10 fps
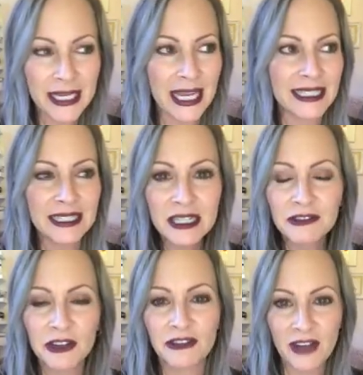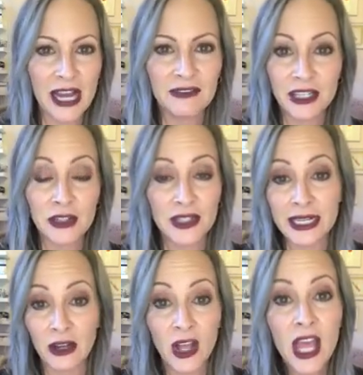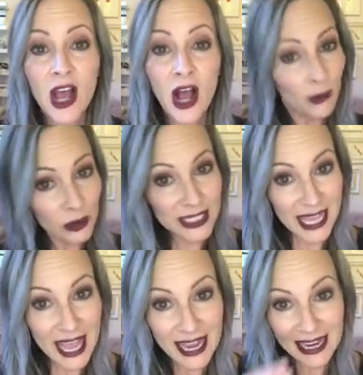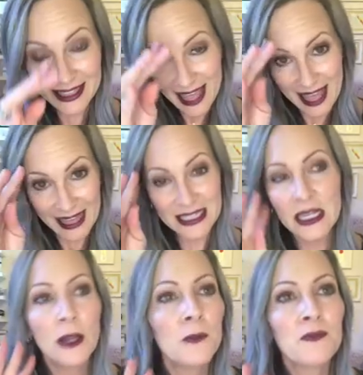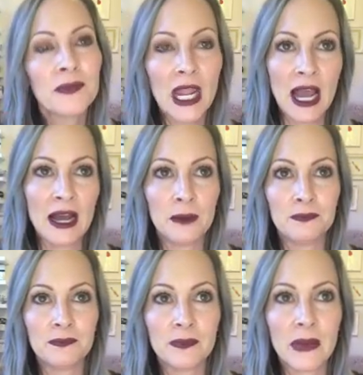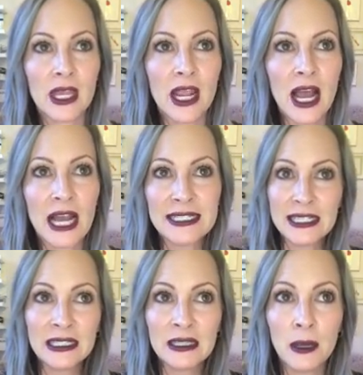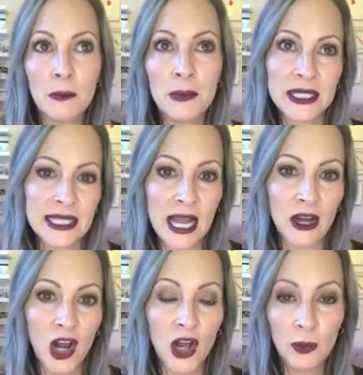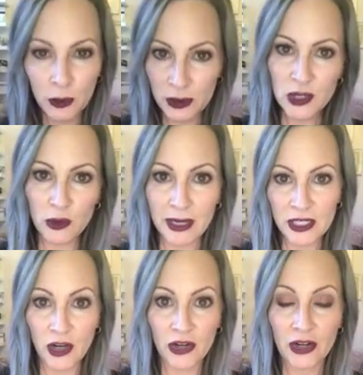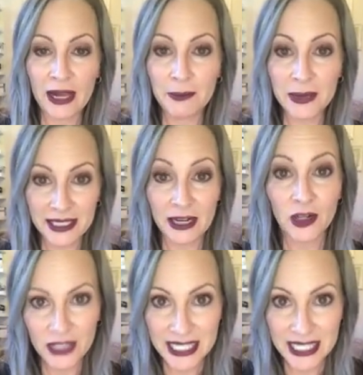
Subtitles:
And I did it for 5 years. Now, I will say that I didn't miss out on moments with my daughter. I missed out on